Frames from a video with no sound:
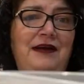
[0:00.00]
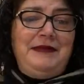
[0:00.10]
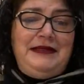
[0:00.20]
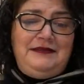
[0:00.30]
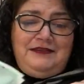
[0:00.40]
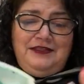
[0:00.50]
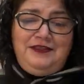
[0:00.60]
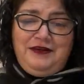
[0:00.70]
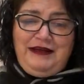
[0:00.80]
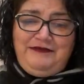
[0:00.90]
I mean, good
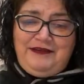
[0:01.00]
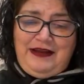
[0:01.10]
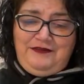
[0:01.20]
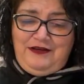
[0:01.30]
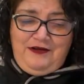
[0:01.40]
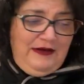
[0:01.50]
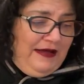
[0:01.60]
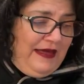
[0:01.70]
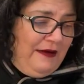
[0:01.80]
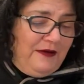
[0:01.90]
grief. I don't know
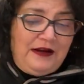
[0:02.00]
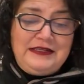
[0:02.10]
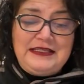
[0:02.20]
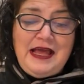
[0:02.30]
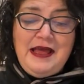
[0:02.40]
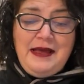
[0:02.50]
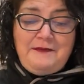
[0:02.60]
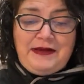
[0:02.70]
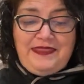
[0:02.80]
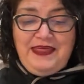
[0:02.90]
how that works.
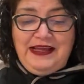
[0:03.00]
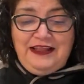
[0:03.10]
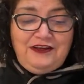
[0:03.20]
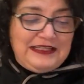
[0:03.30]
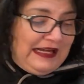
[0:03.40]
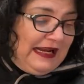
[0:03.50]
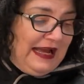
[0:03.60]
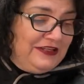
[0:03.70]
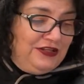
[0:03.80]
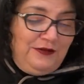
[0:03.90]
But I think it looks like I
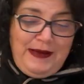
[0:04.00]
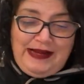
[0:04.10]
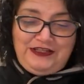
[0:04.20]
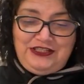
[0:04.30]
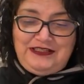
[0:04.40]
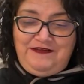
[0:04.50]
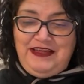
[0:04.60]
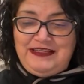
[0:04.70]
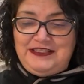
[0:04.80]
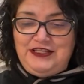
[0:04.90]
got two packages of
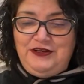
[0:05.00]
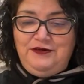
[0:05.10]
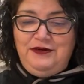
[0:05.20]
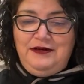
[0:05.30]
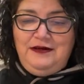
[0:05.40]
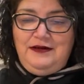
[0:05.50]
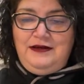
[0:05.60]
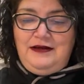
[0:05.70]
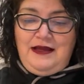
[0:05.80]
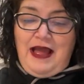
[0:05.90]
these, too.
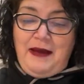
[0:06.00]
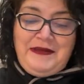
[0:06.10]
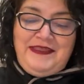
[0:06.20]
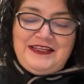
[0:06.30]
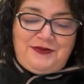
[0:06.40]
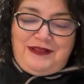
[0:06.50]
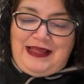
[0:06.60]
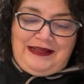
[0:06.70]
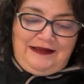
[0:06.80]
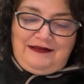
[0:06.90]
I mean, these were
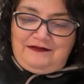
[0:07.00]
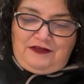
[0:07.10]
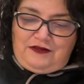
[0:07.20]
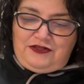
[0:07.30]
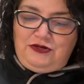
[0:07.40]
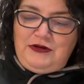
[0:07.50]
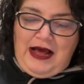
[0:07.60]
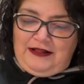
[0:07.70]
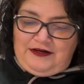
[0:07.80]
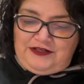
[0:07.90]
like
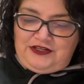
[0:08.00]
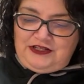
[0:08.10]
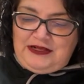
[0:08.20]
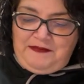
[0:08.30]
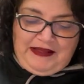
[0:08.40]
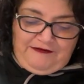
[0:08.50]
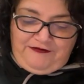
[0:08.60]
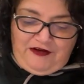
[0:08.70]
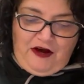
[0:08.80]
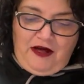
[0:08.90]
$2 or something
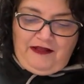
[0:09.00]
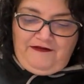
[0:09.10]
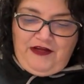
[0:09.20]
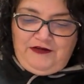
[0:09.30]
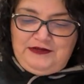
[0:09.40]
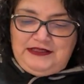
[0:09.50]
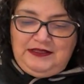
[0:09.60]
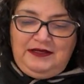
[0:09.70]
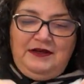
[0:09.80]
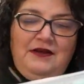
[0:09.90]
for all of those,
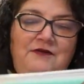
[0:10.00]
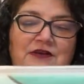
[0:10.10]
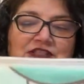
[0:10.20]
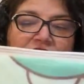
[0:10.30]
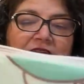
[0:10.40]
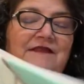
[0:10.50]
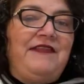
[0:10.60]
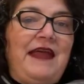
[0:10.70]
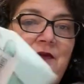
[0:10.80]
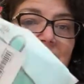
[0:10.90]
which if
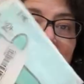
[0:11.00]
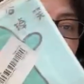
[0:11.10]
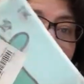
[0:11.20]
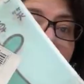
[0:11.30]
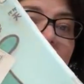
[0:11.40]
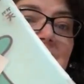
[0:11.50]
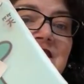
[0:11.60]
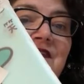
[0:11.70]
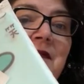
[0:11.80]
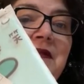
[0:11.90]
they work,
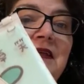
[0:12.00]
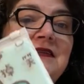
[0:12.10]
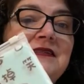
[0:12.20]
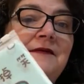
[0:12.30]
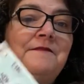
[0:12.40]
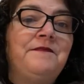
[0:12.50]
that's fabulous.